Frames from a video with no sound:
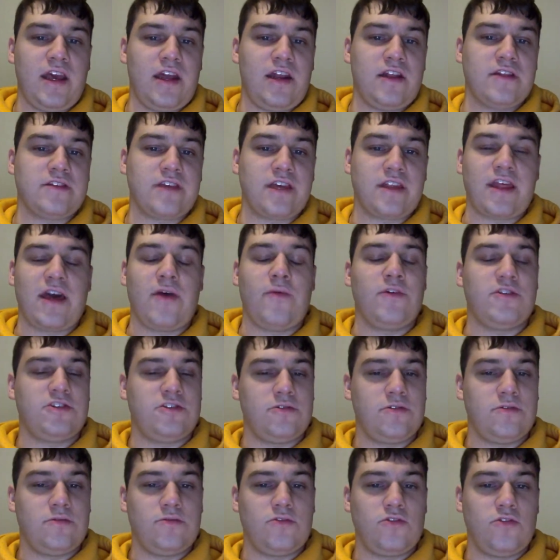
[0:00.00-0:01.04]
and it's like that
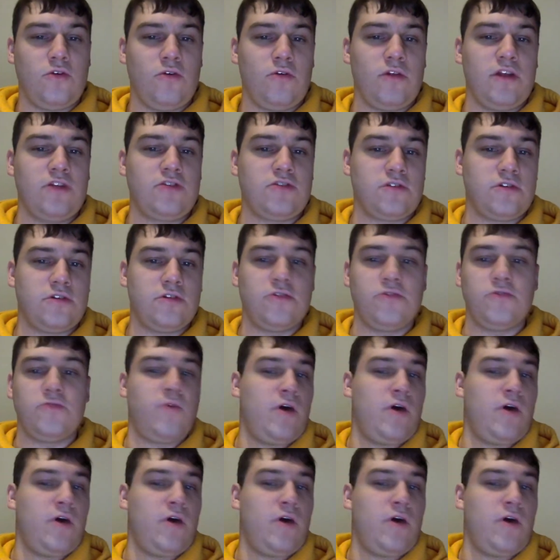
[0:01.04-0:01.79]
wasn't totally true.